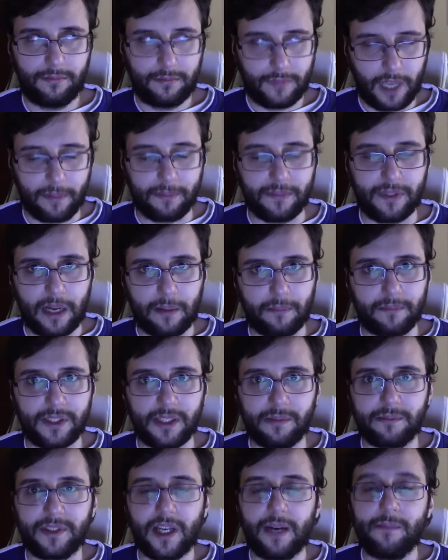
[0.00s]
I'm dumb
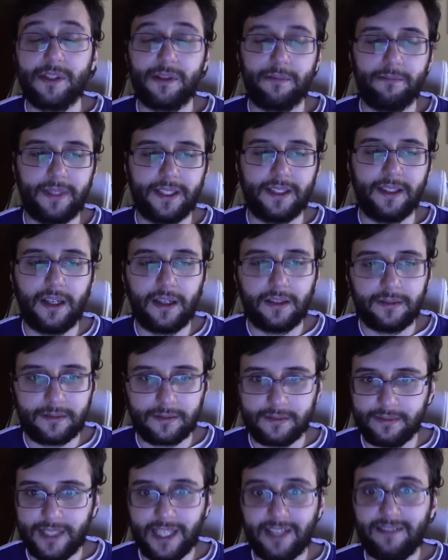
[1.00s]
sometimes, but
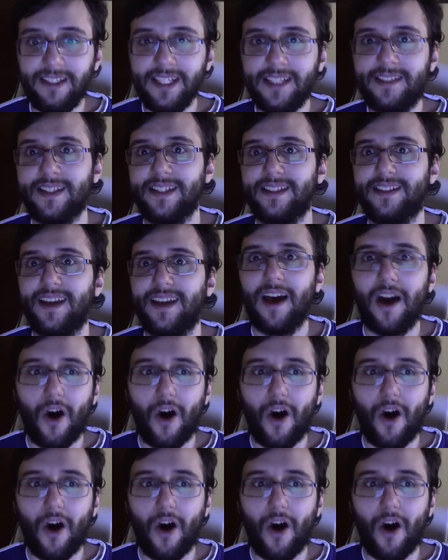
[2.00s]
they leaked it.